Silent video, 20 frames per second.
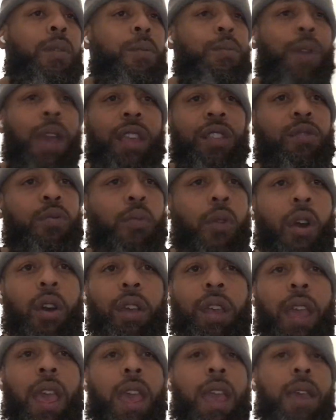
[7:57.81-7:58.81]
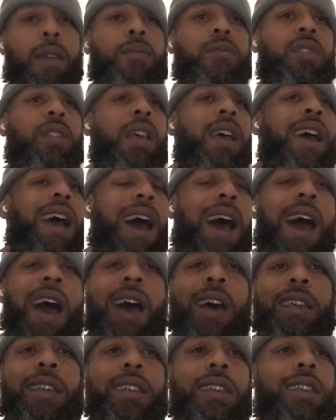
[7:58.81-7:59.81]
baseball games,
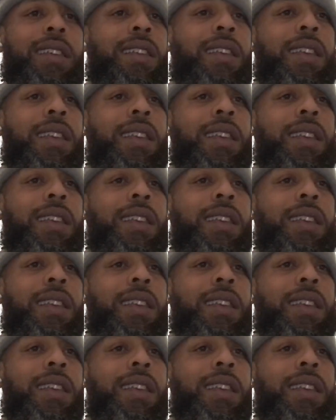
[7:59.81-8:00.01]
hockey,